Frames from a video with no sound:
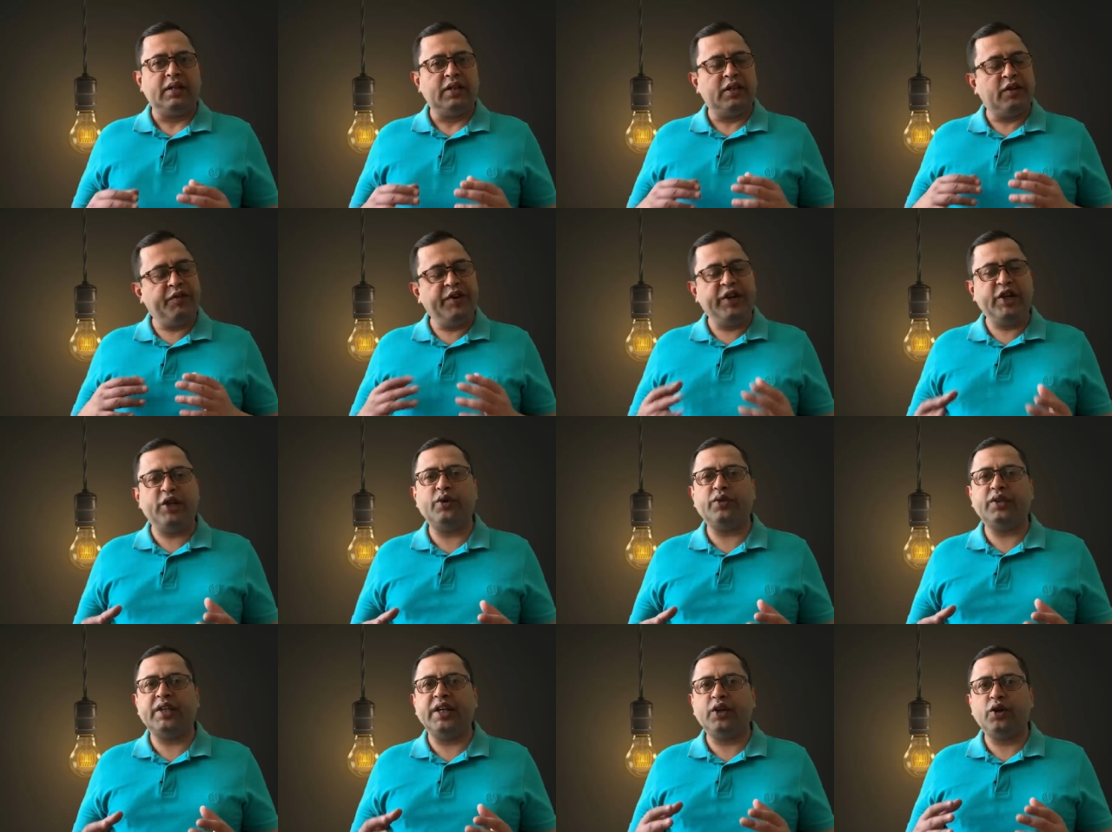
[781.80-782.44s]
The
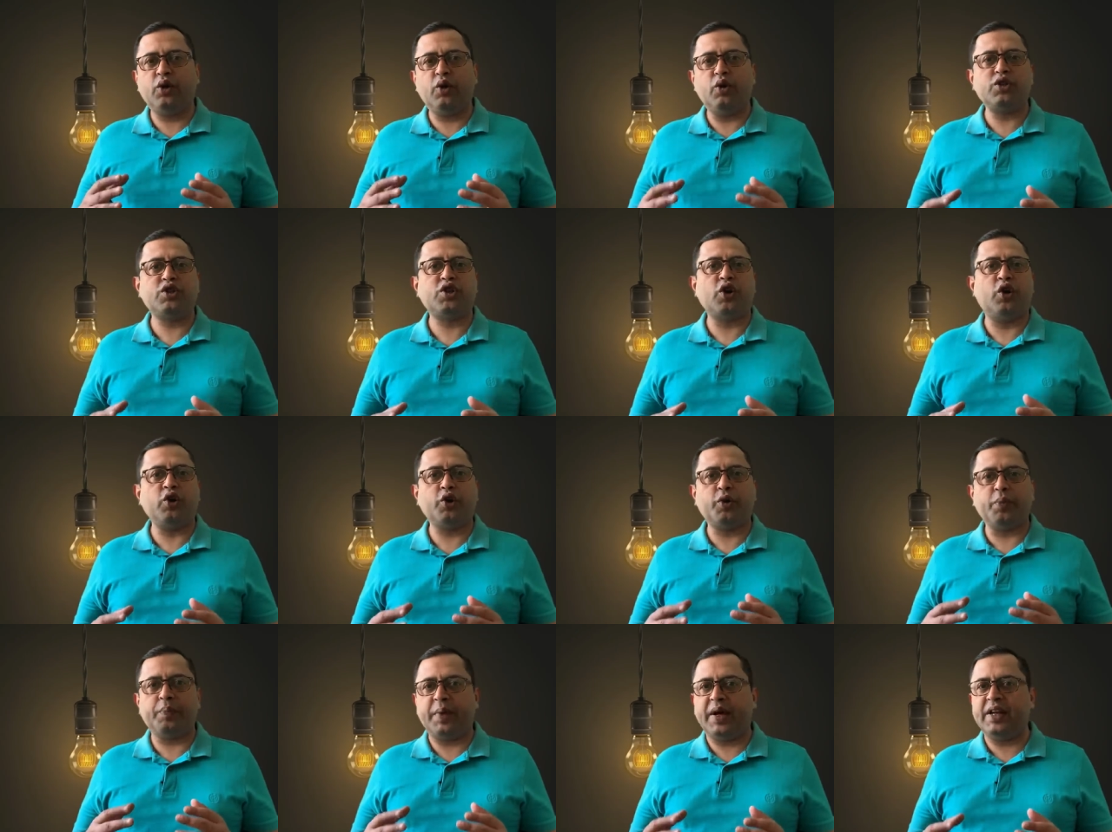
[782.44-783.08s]
video then goes
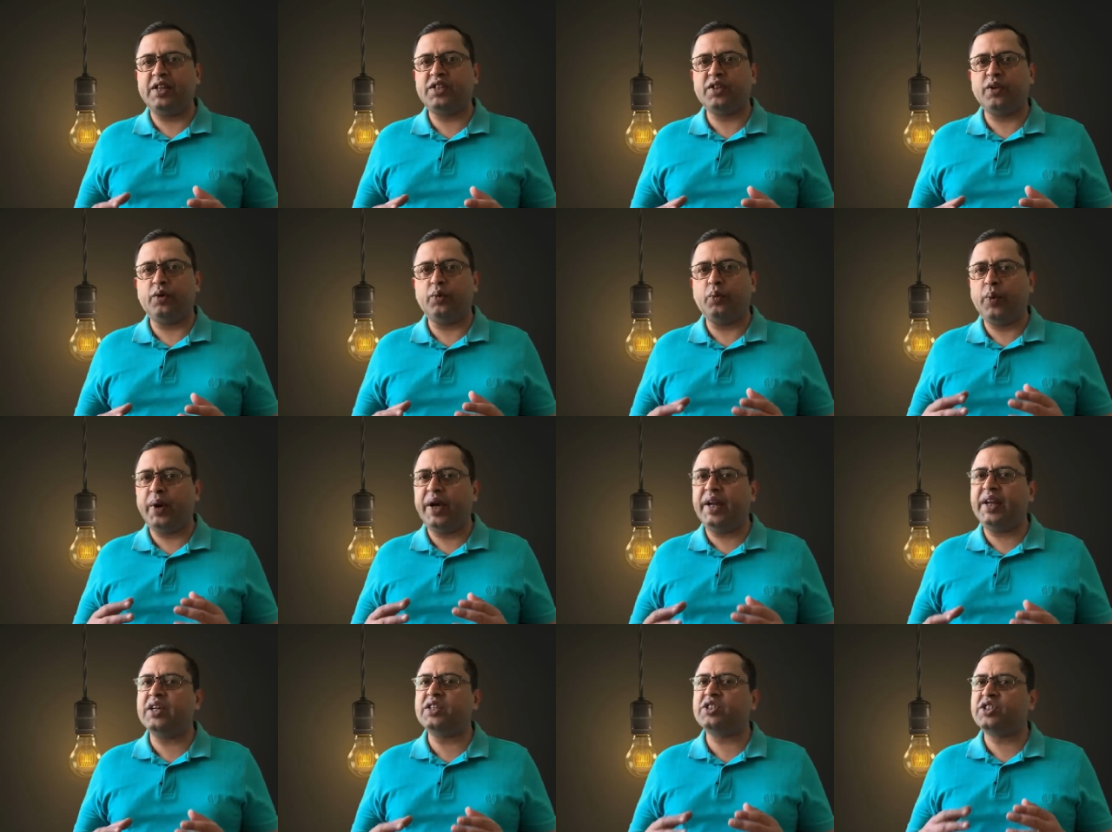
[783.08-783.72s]
on to mention
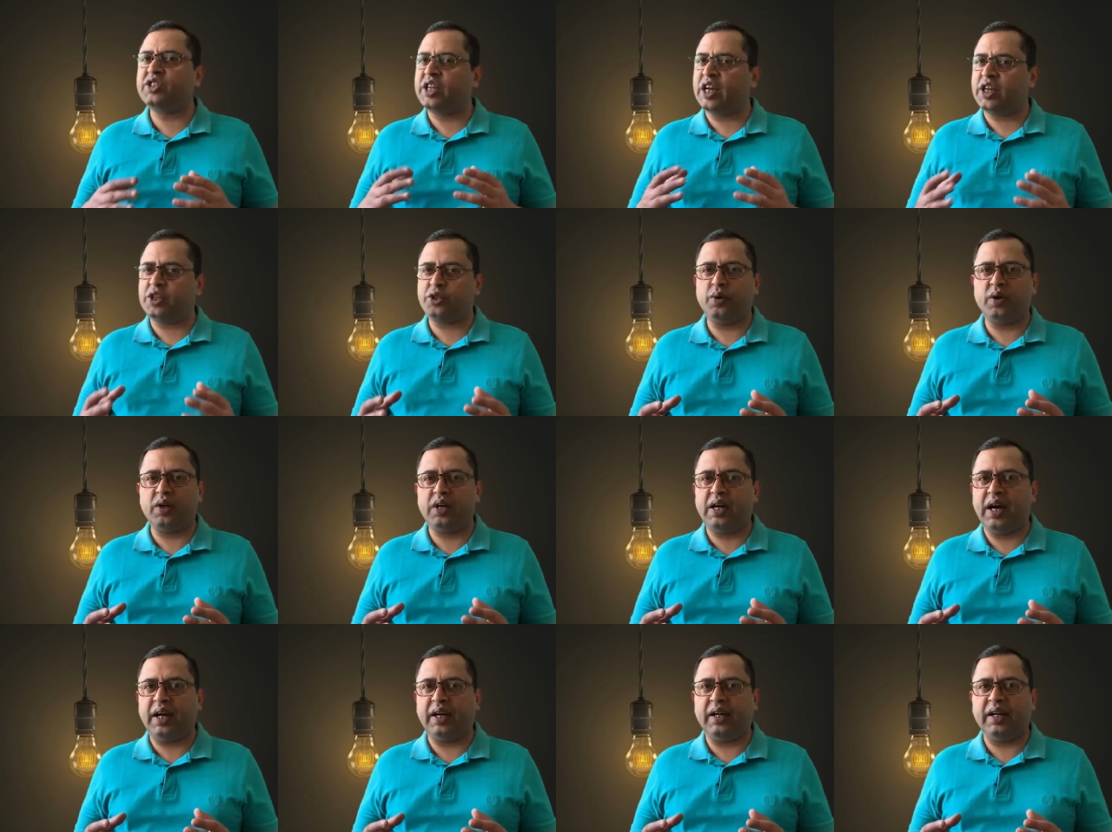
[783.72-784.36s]
various
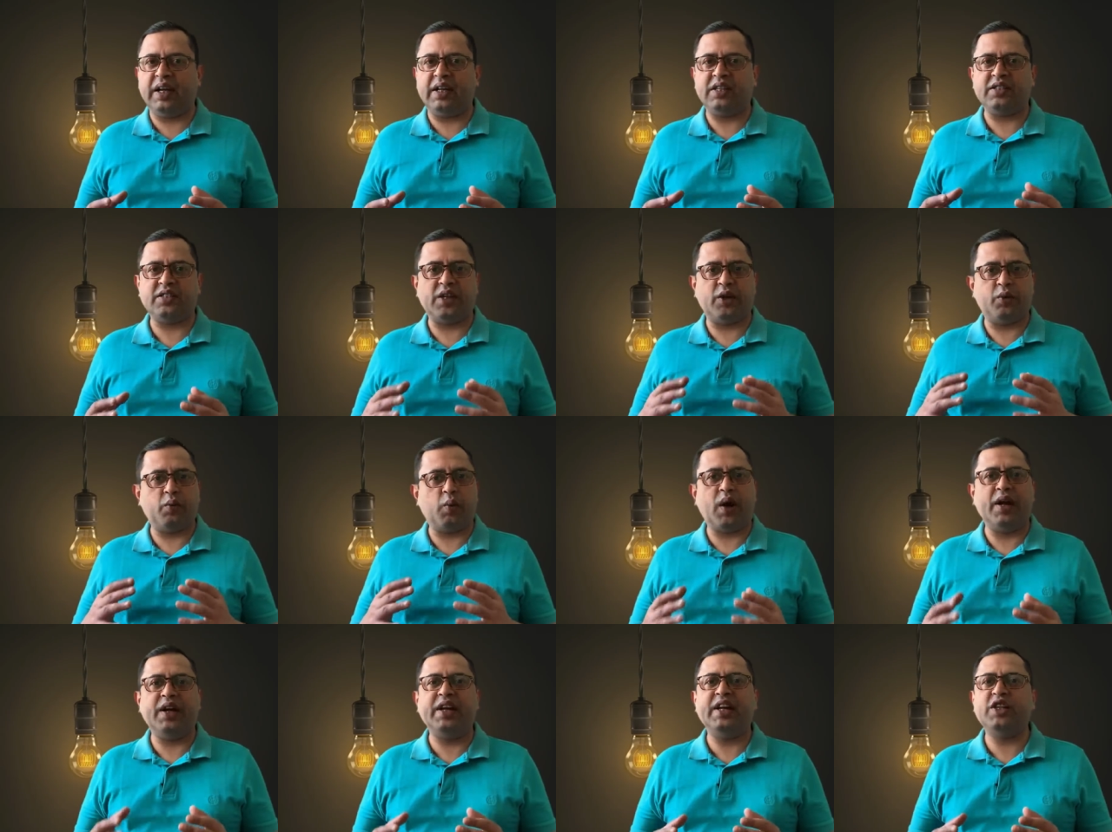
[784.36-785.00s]
sexual guidelines that
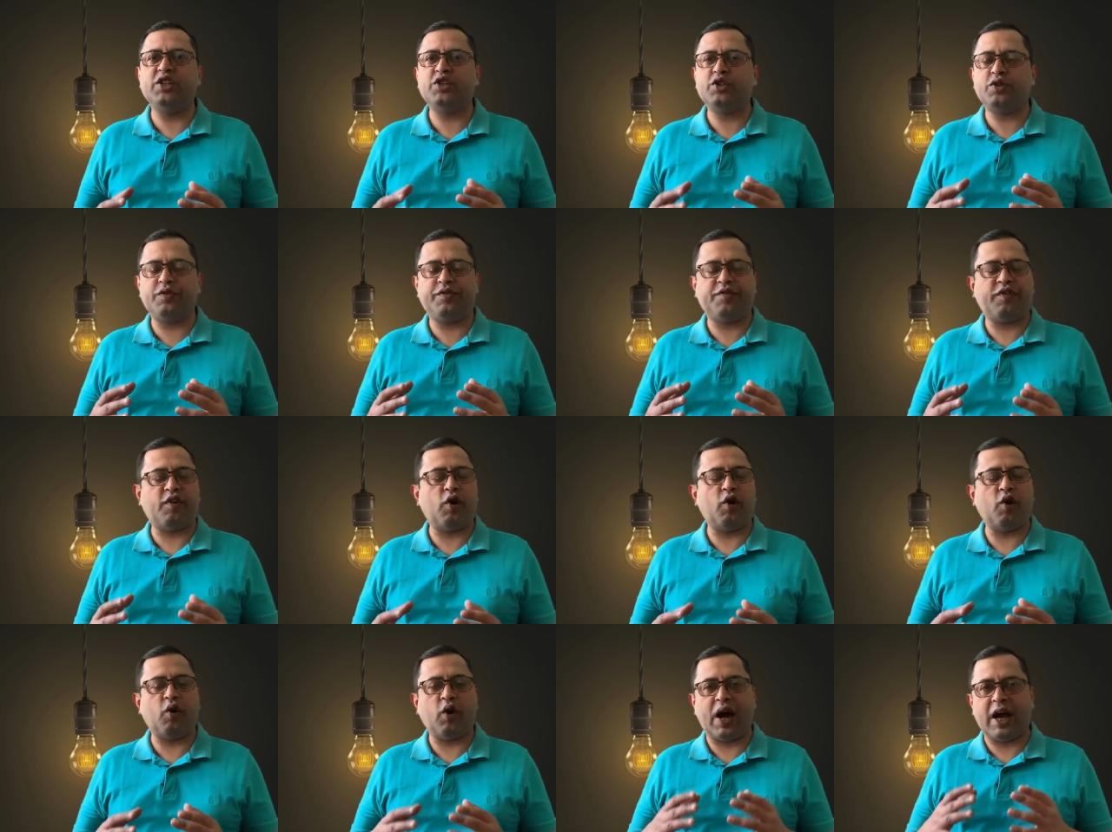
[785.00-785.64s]
one needs to
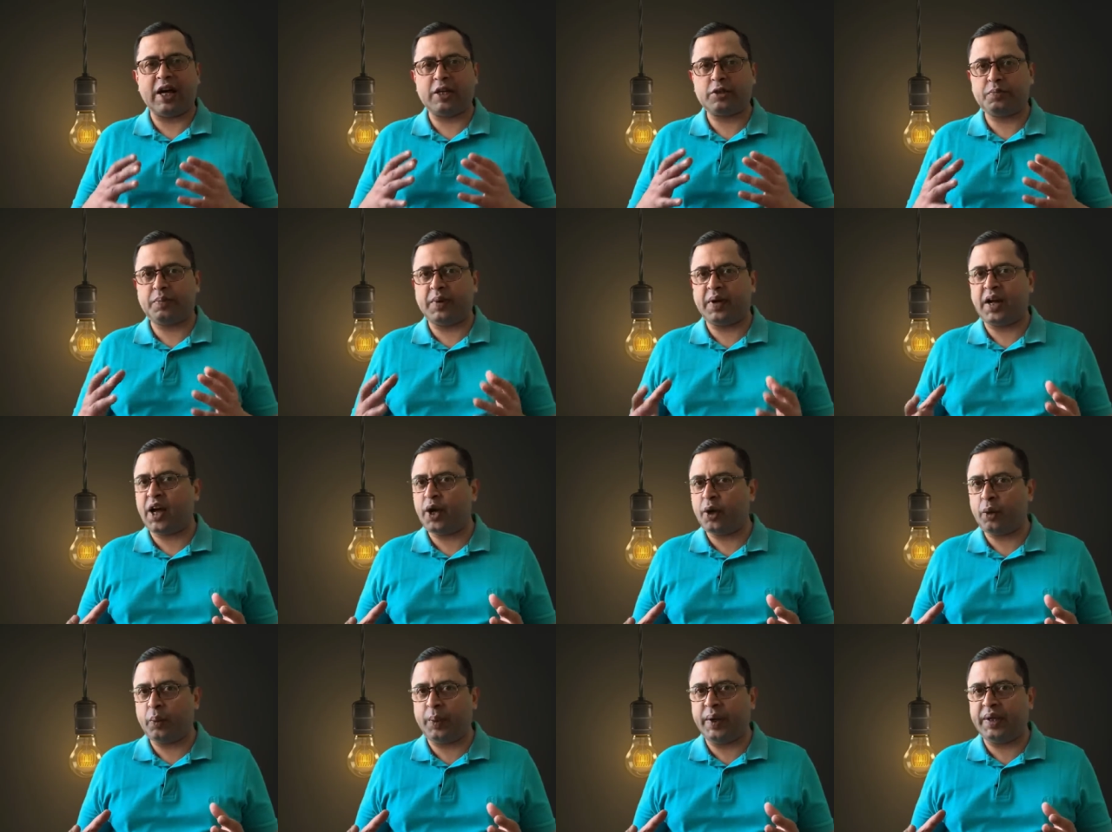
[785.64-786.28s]
follow as per
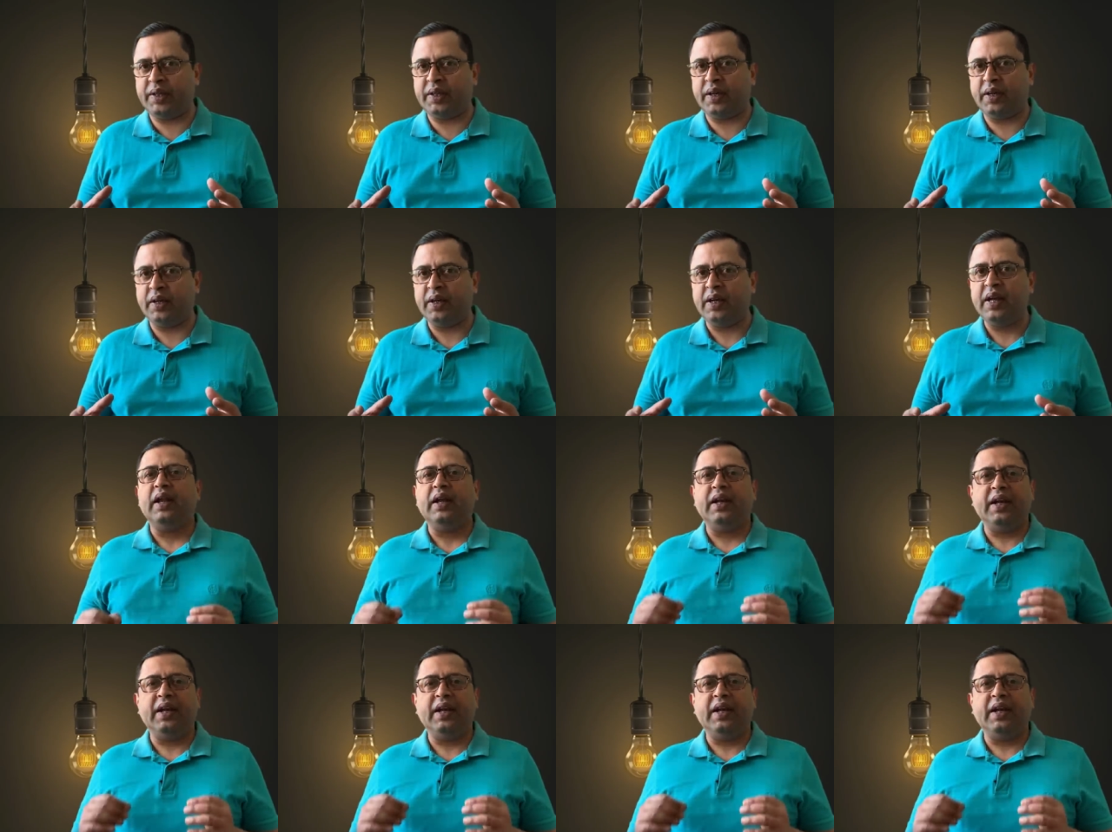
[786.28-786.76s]
Ayurveda.